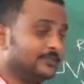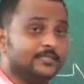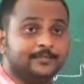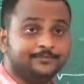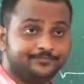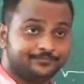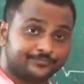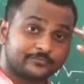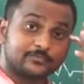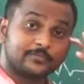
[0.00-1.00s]
the
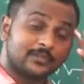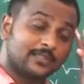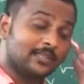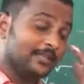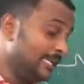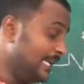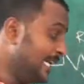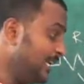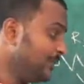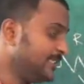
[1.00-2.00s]

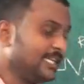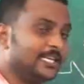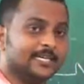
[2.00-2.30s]
individual